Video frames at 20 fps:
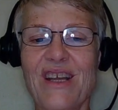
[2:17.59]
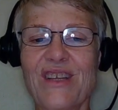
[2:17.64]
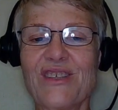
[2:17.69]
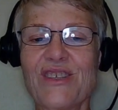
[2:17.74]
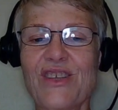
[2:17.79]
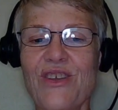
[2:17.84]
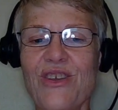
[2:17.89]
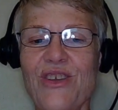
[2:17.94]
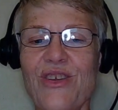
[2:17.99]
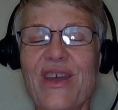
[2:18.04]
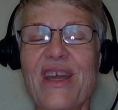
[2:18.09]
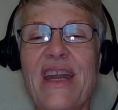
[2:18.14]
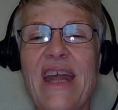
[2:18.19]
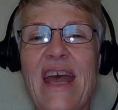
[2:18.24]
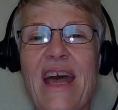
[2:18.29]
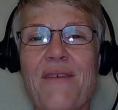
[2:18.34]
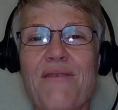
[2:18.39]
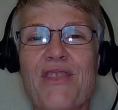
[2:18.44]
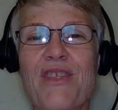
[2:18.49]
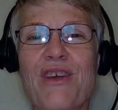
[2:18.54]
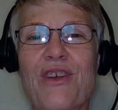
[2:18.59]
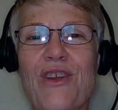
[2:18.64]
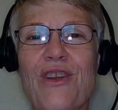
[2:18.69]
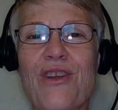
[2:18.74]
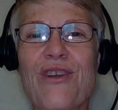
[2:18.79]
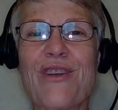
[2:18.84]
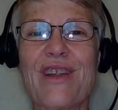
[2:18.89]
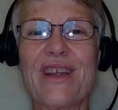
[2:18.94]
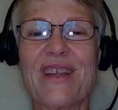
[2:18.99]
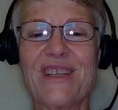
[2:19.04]
so you can have the
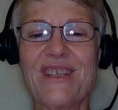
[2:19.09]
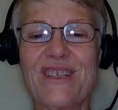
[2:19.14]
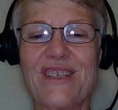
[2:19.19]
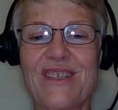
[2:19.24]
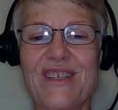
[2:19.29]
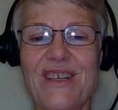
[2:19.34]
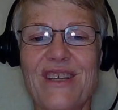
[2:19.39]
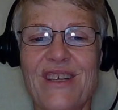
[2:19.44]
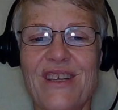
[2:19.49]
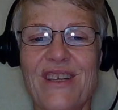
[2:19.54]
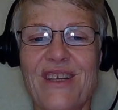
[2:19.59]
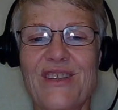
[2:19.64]
courage